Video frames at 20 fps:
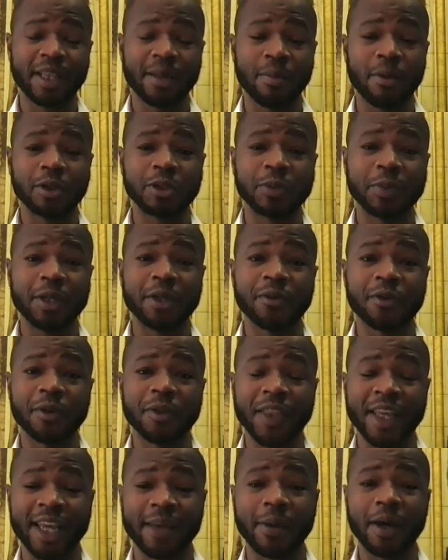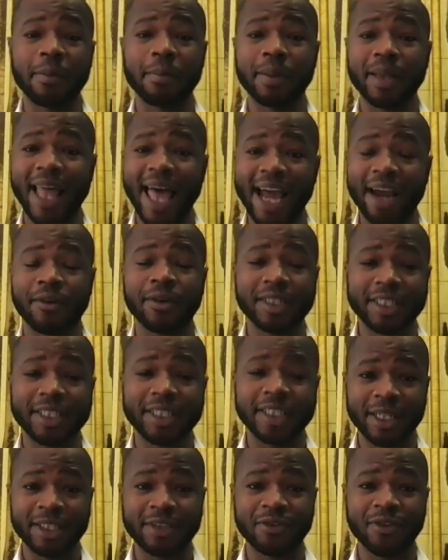most beautiful thing about Black
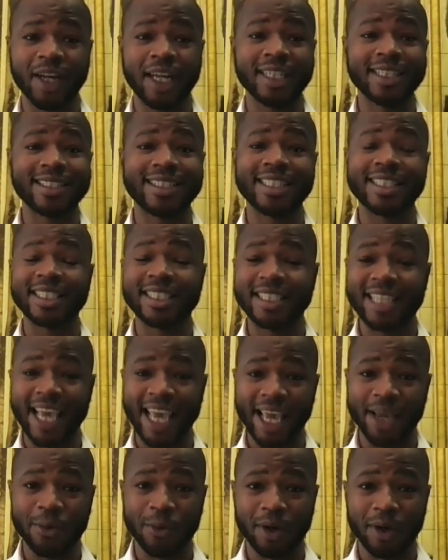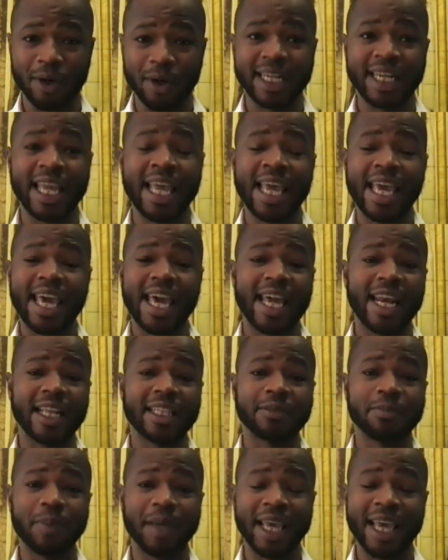Resilience Fund since day one. It
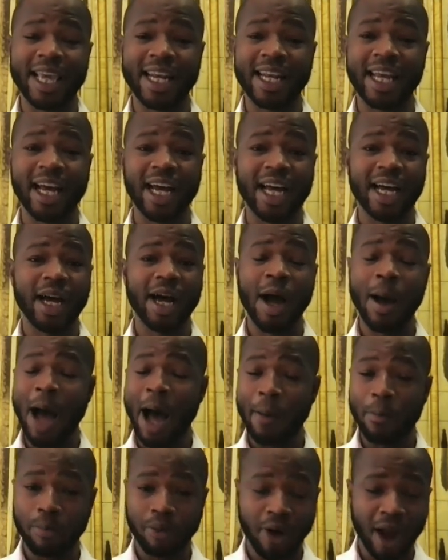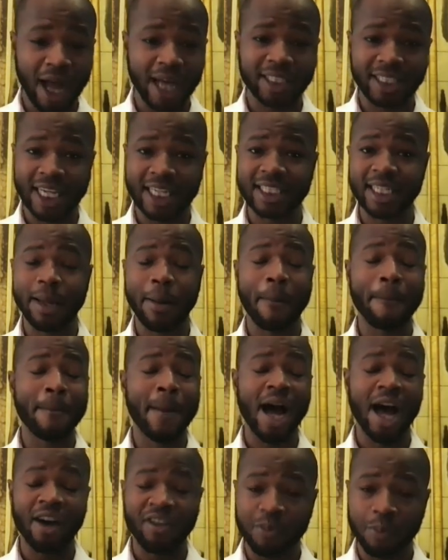has been a project
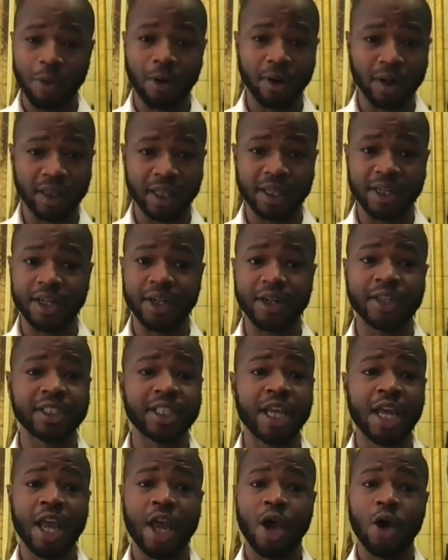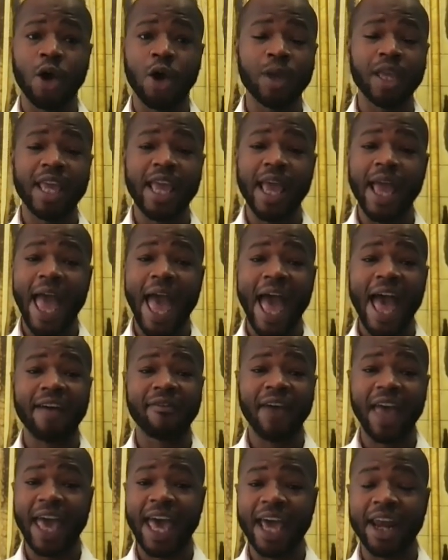of Portlanders we
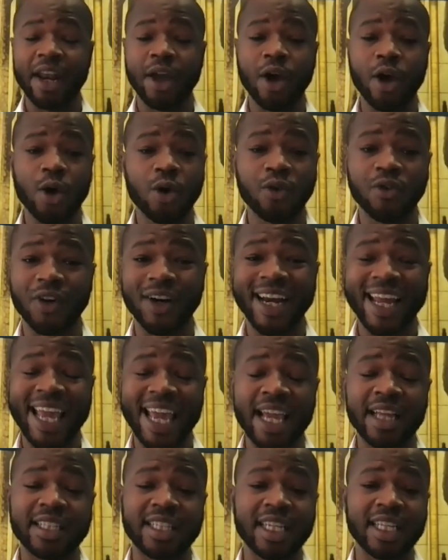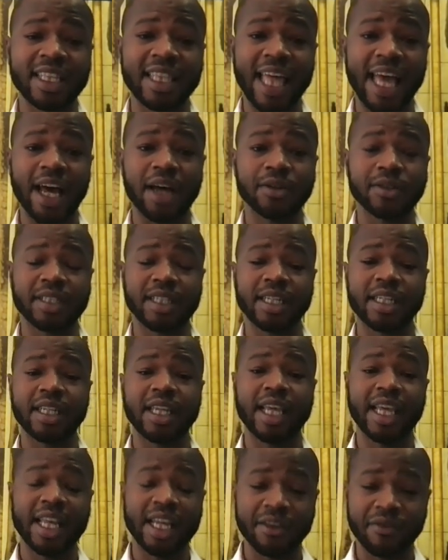have had over
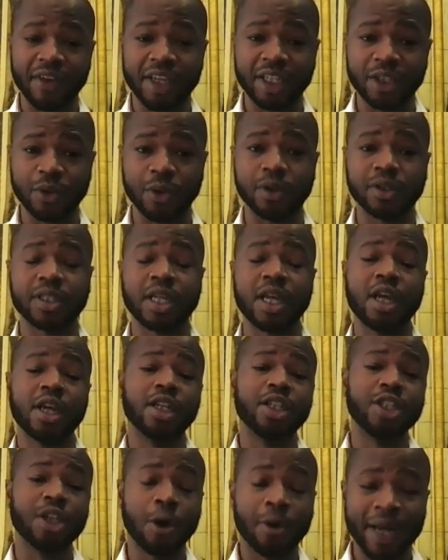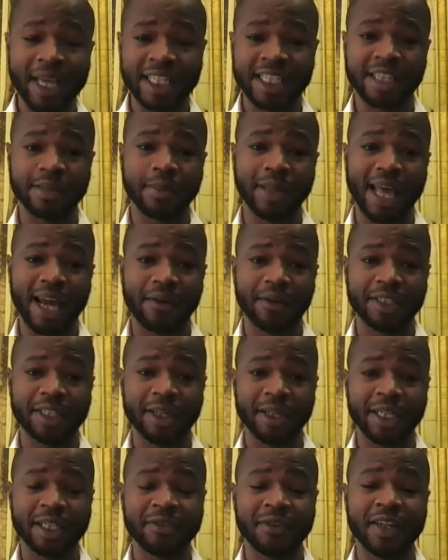18,000 individuals donate to the Black
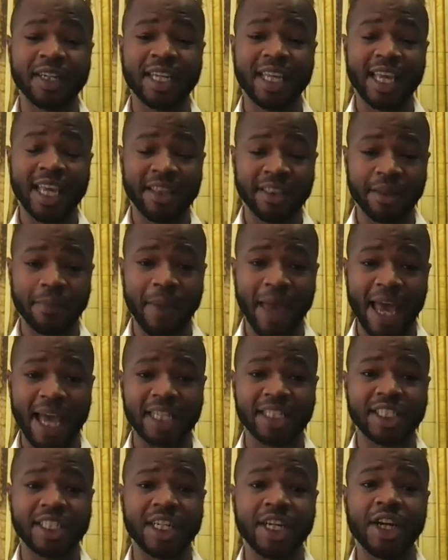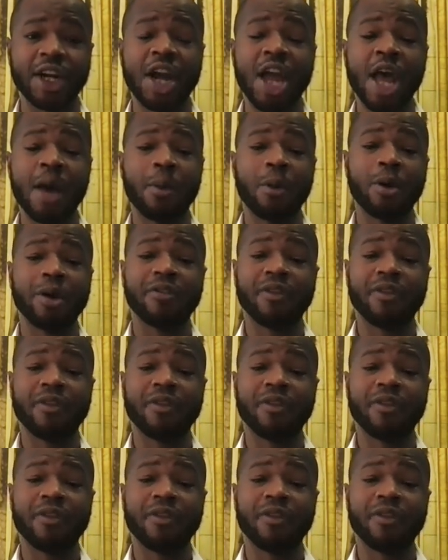Resilience Fund in the past year. We've